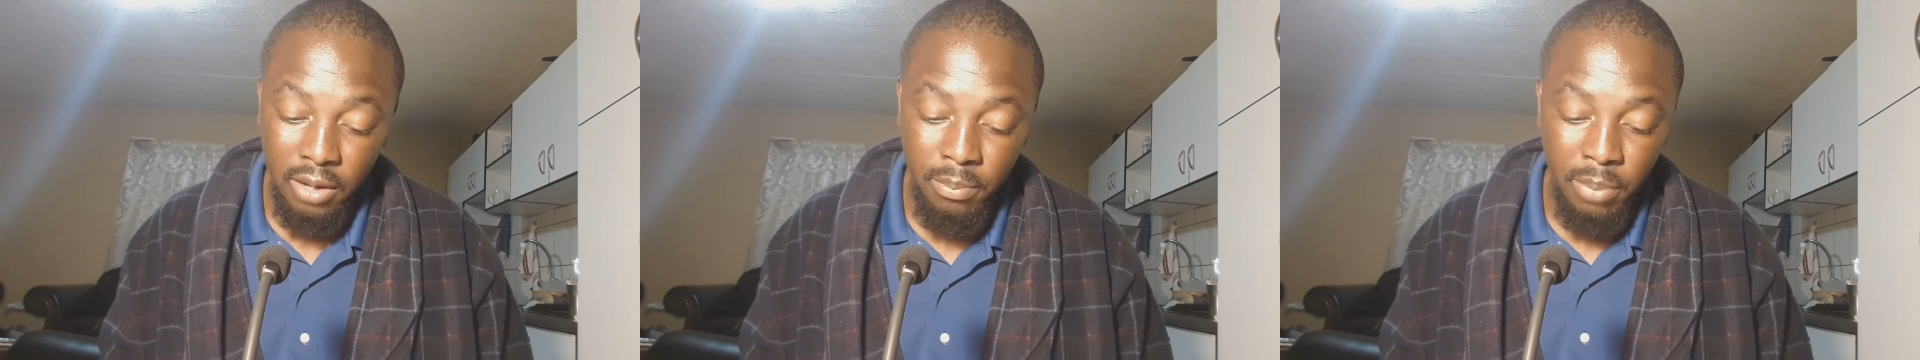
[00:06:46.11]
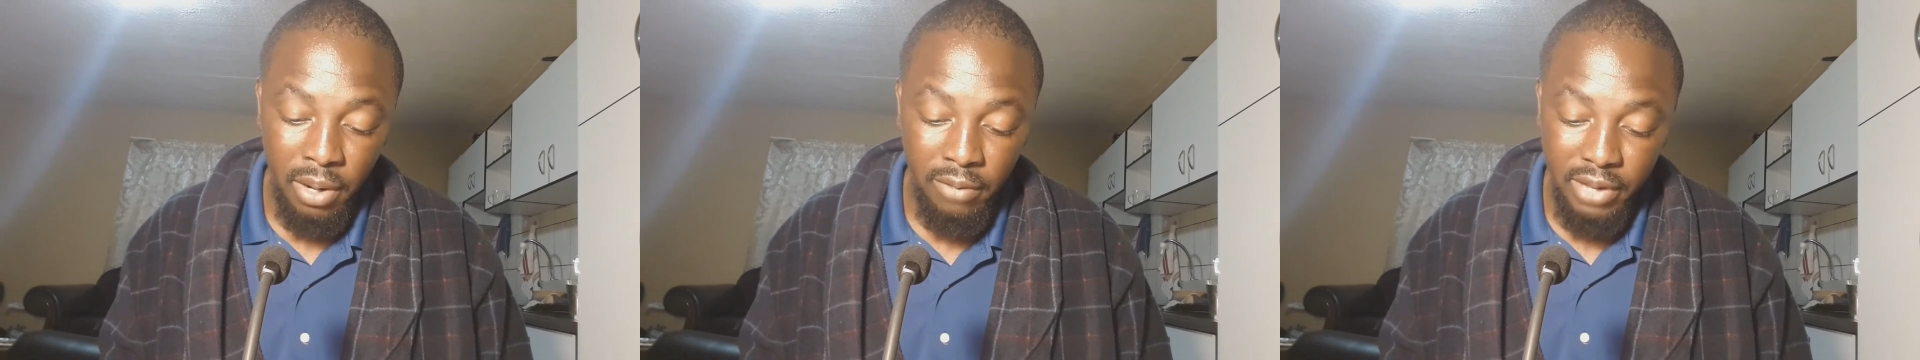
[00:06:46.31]

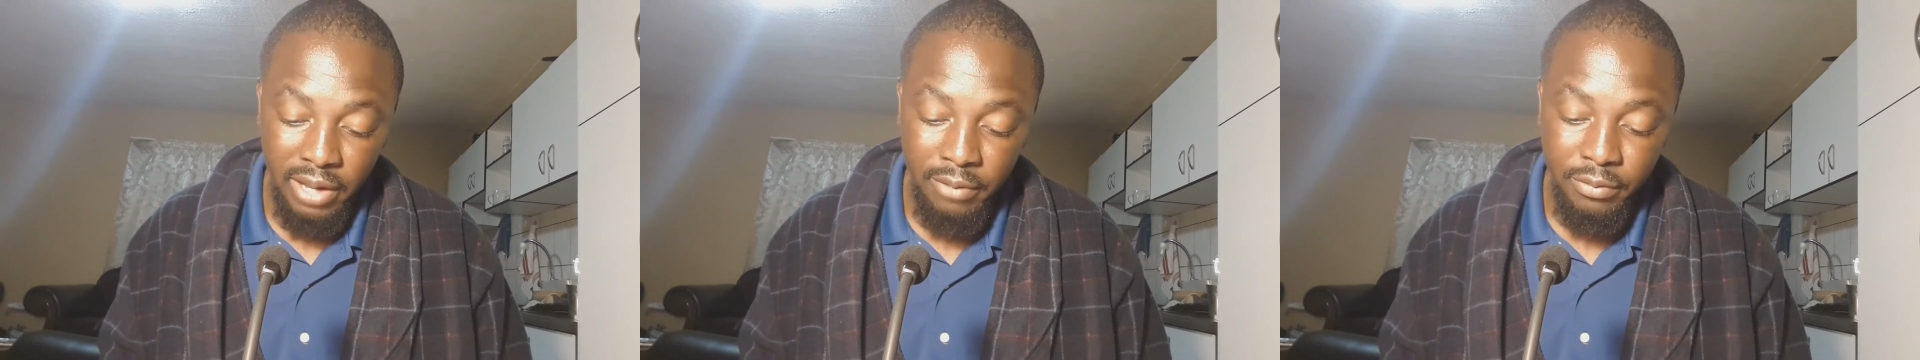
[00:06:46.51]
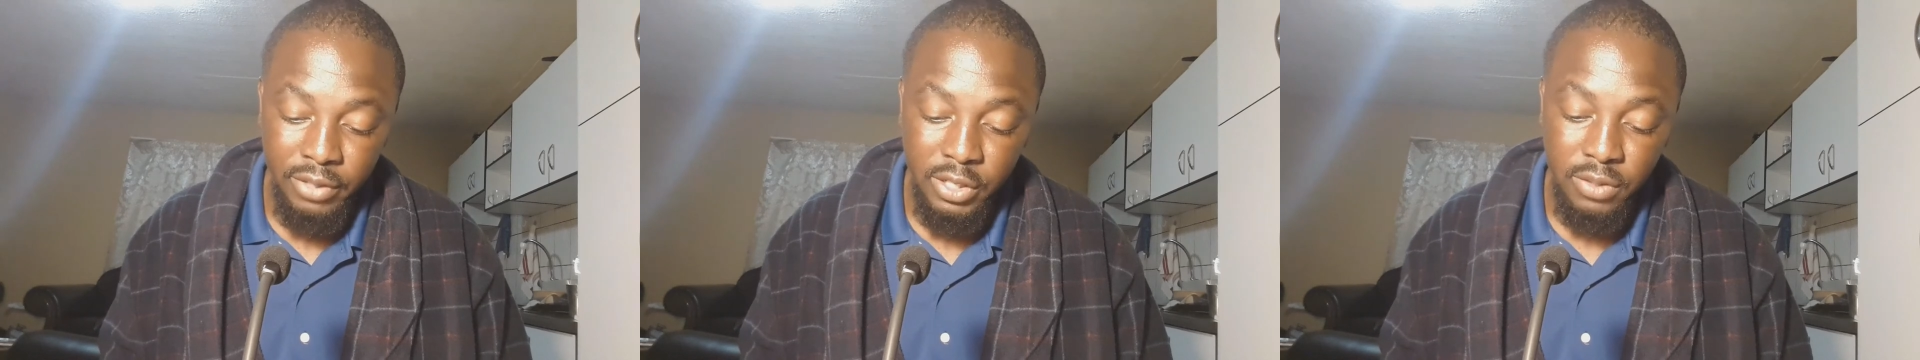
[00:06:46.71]
above
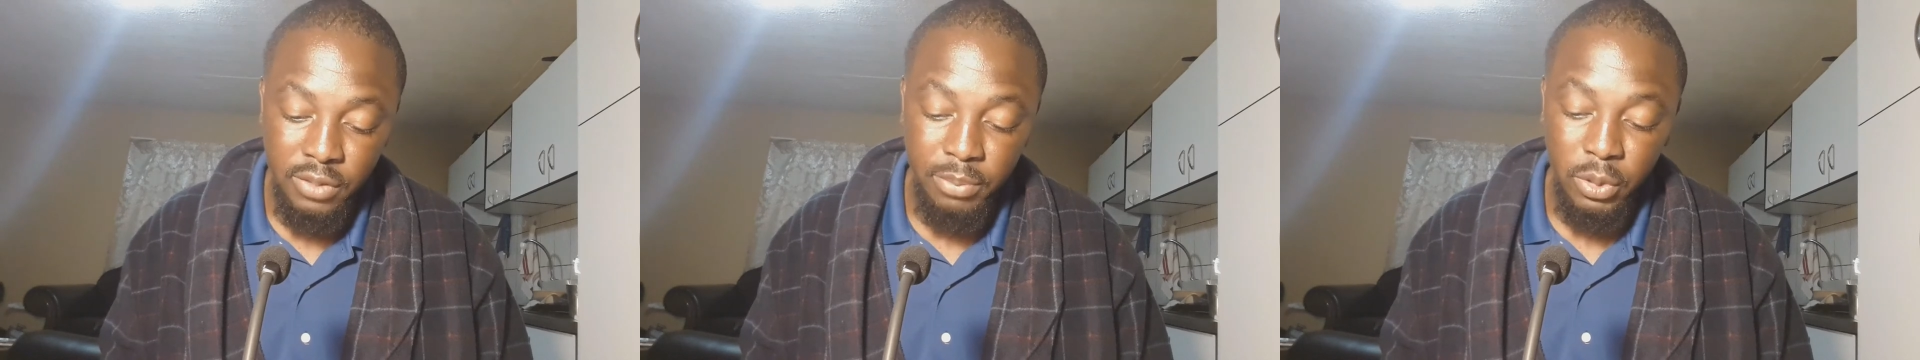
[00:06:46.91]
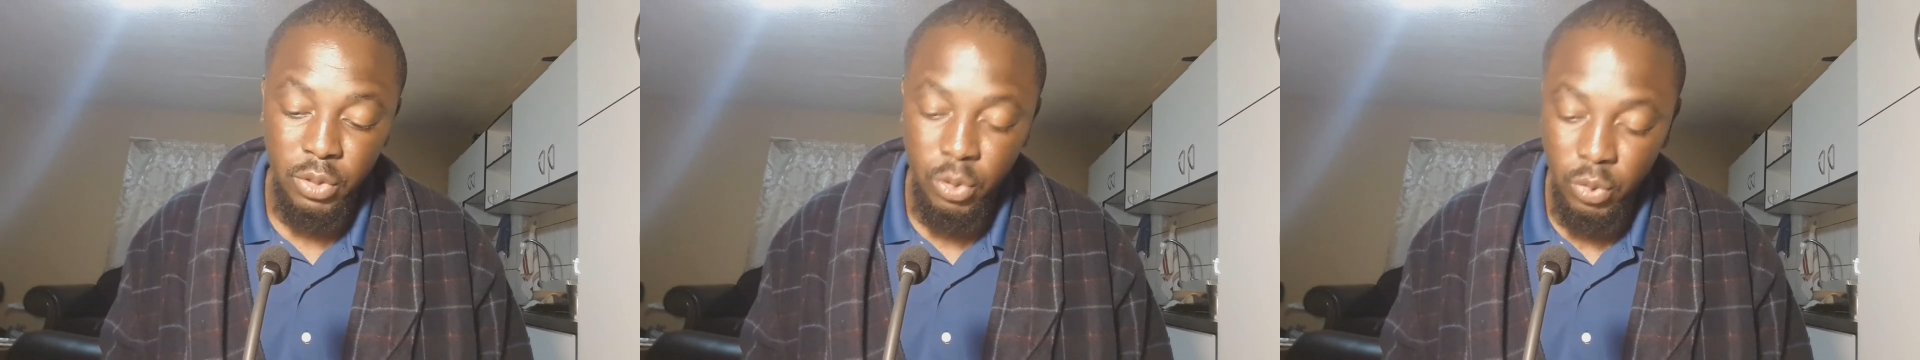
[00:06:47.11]

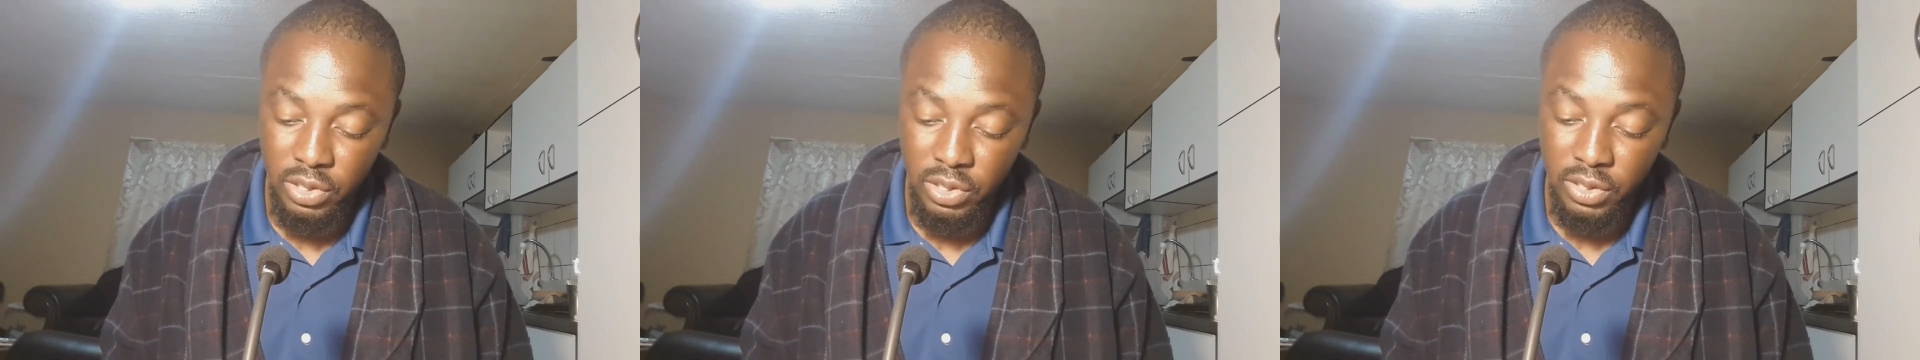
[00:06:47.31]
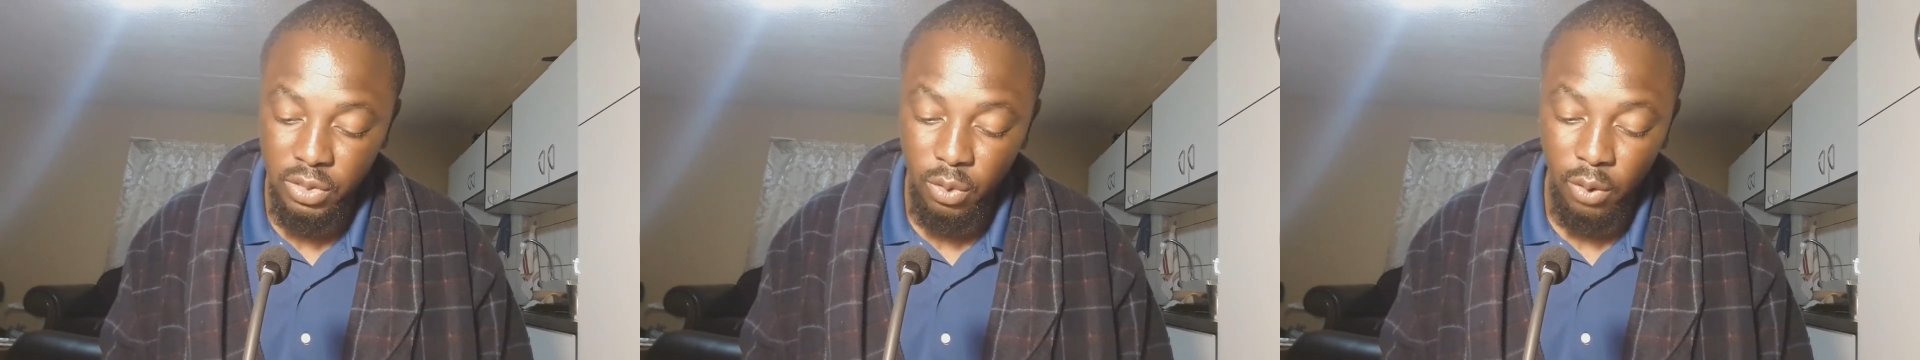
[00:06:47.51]
average
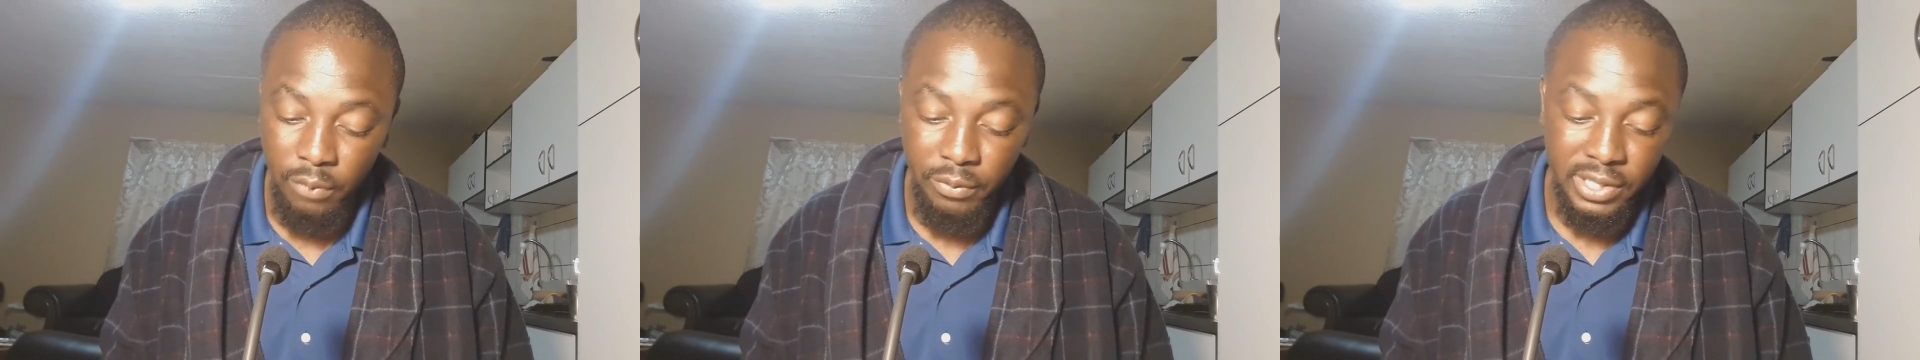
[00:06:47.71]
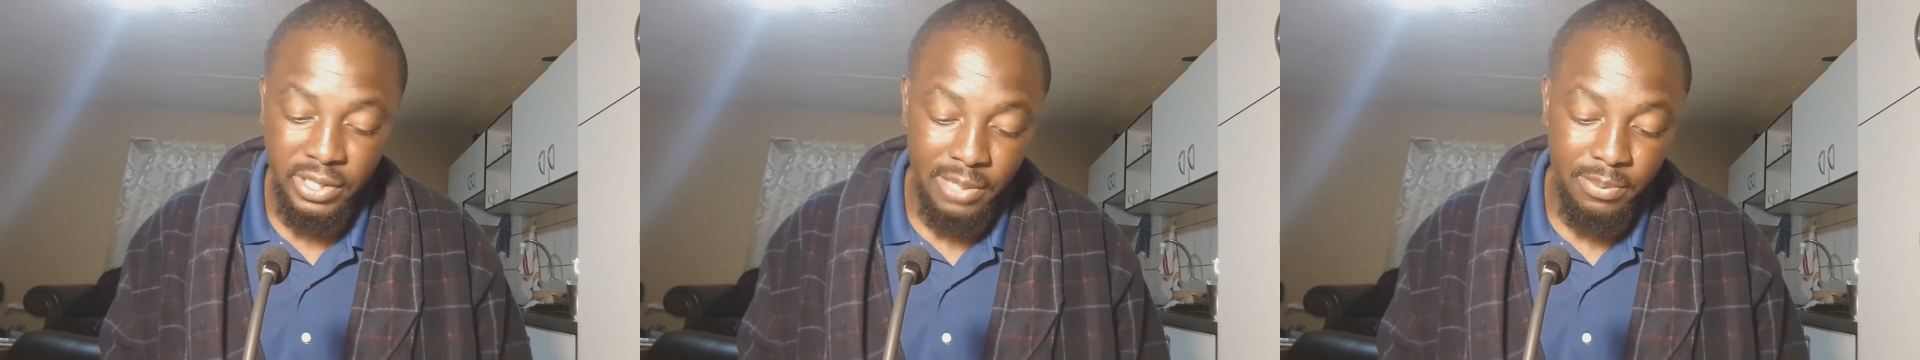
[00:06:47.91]
producers
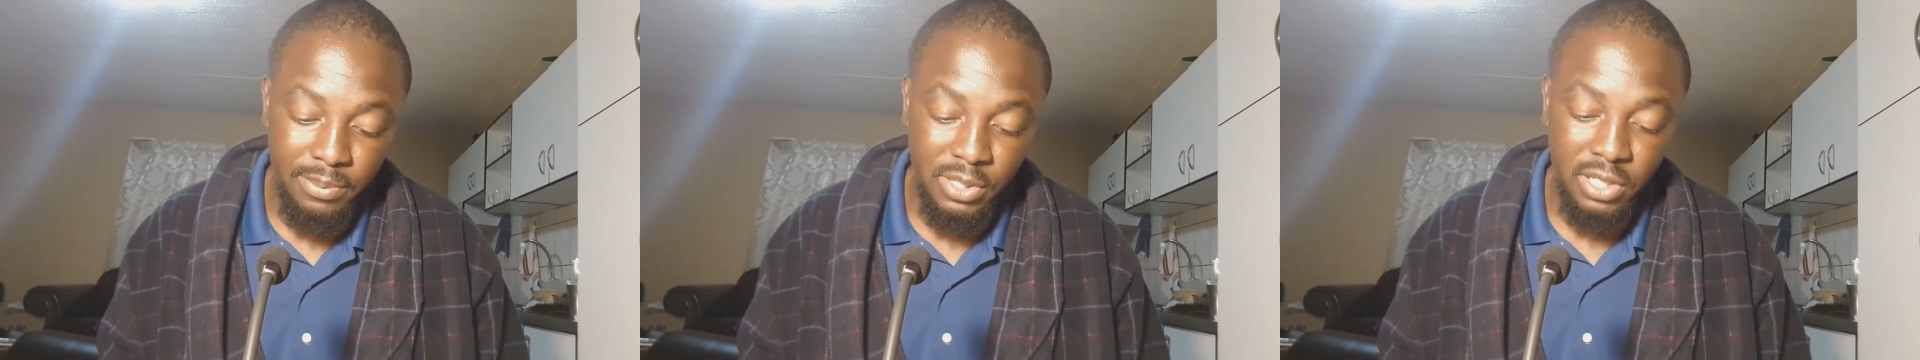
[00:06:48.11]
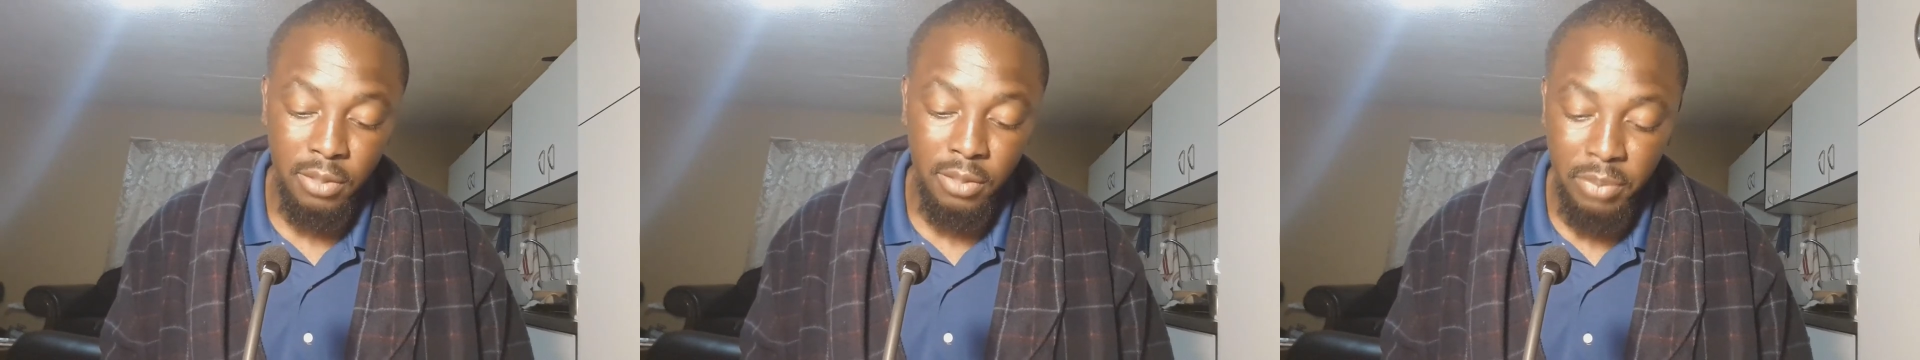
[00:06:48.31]
of
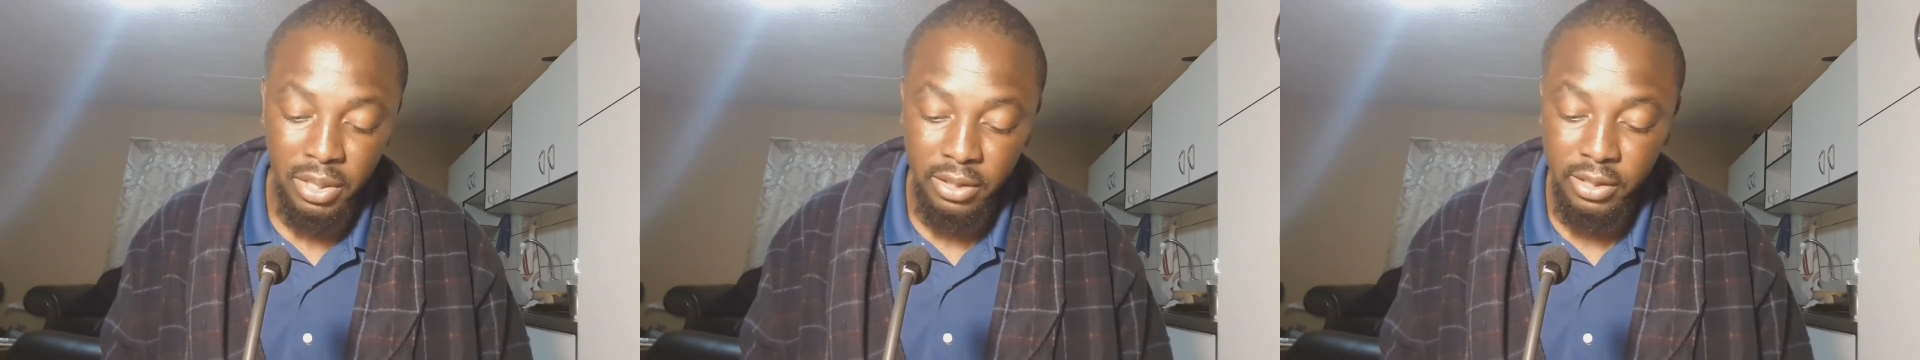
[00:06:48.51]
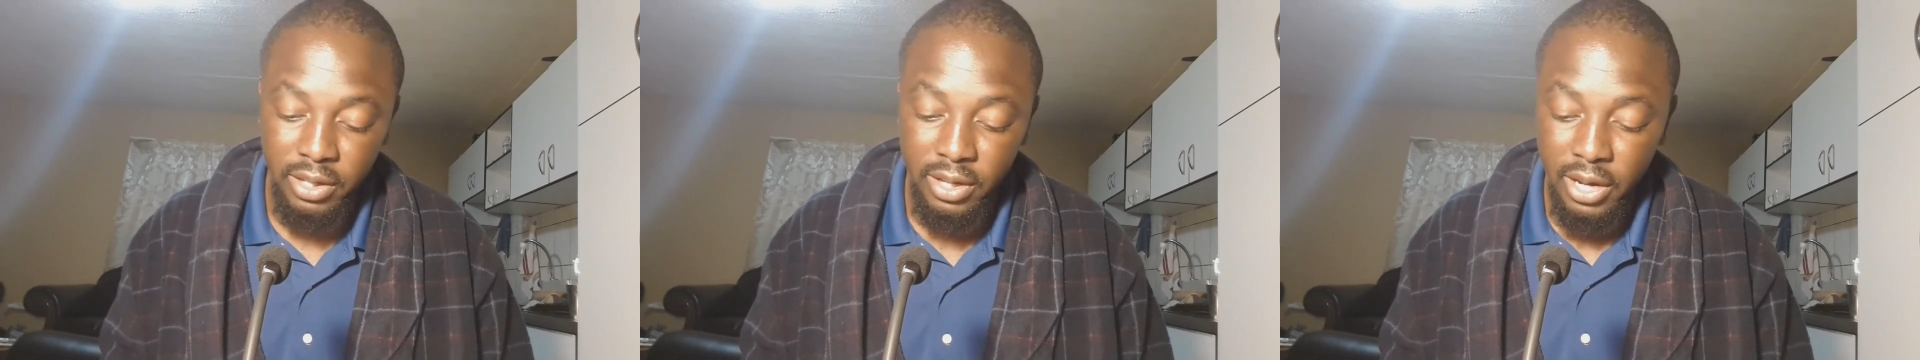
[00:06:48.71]
exceptional
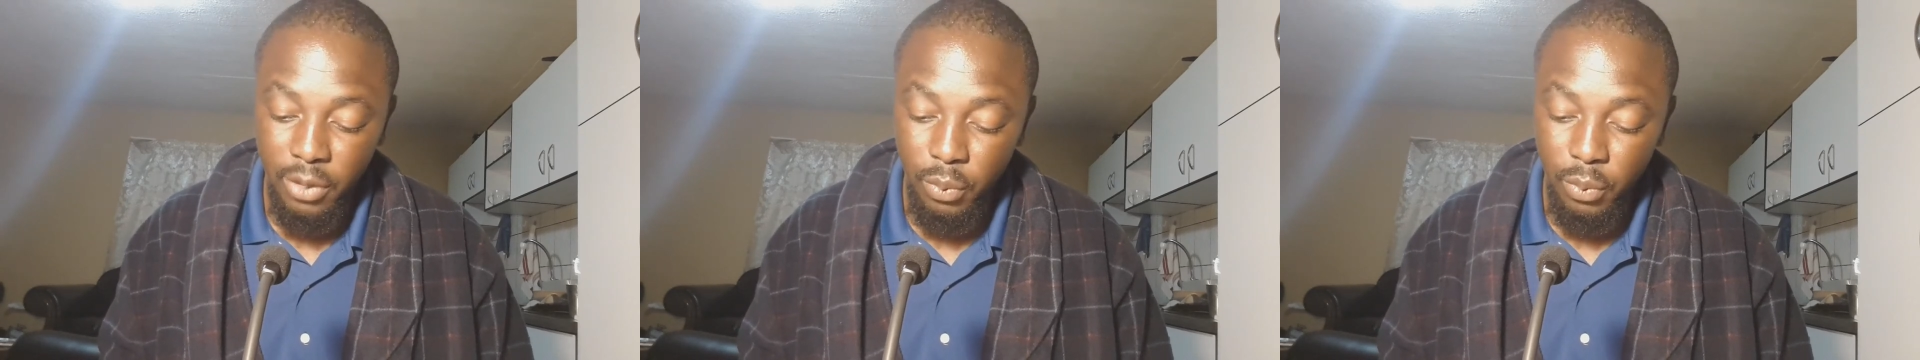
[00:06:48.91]
milk